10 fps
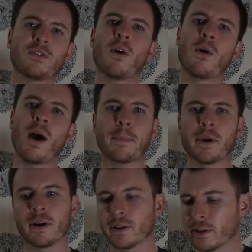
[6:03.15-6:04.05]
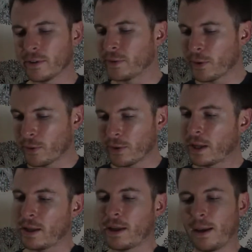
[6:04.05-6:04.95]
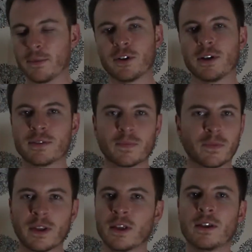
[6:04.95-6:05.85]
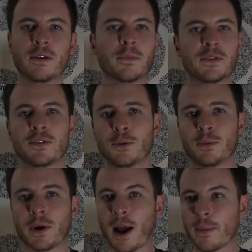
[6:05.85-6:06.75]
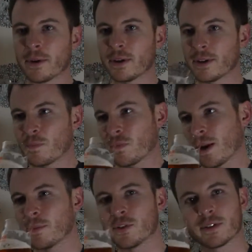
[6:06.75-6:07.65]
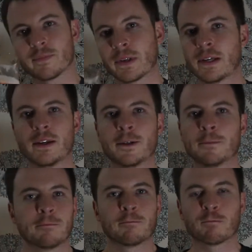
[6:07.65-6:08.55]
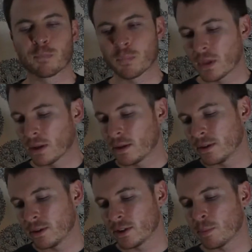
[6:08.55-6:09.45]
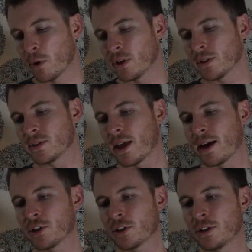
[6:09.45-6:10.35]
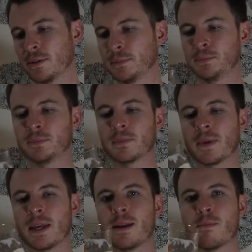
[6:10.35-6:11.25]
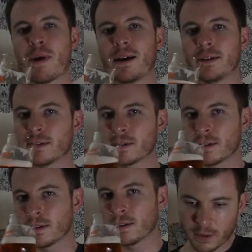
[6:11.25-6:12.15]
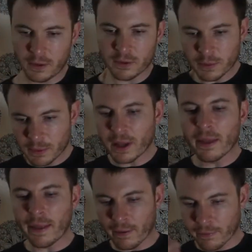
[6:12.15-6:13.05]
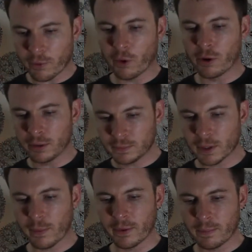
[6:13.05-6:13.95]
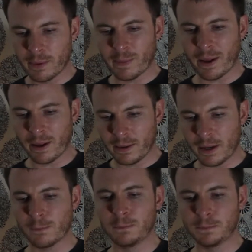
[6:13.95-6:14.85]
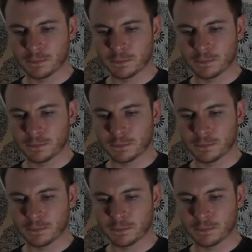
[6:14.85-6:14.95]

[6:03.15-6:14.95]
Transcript: no hop character, even though I'm sure it's super hoppy. And I'm just spoiled / imbalanced. There's a little bit of that floral coming in mid palate now.